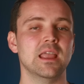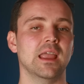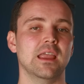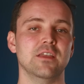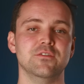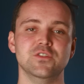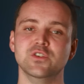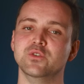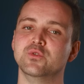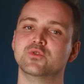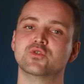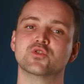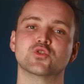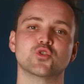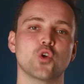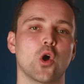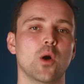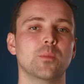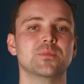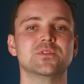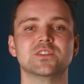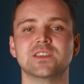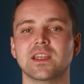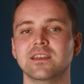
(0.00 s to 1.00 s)
If you
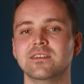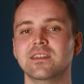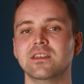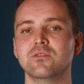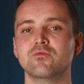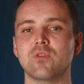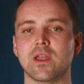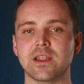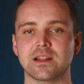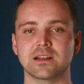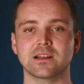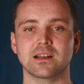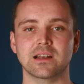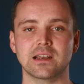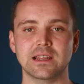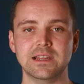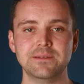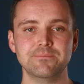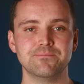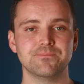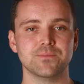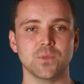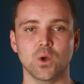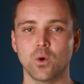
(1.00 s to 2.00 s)
stop sending
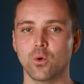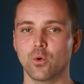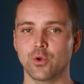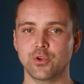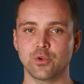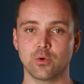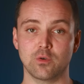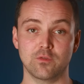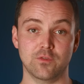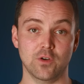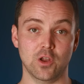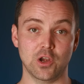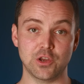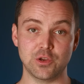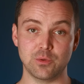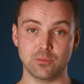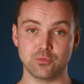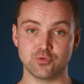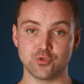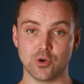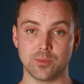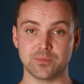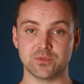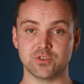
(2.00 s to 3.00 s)
regularly, or your volume
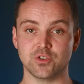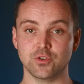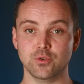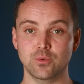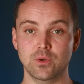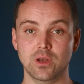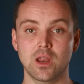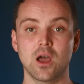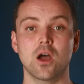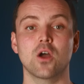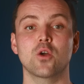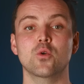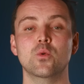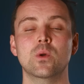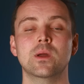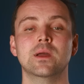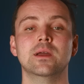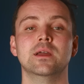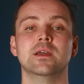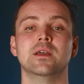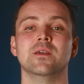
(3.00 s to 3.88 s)
drops too low,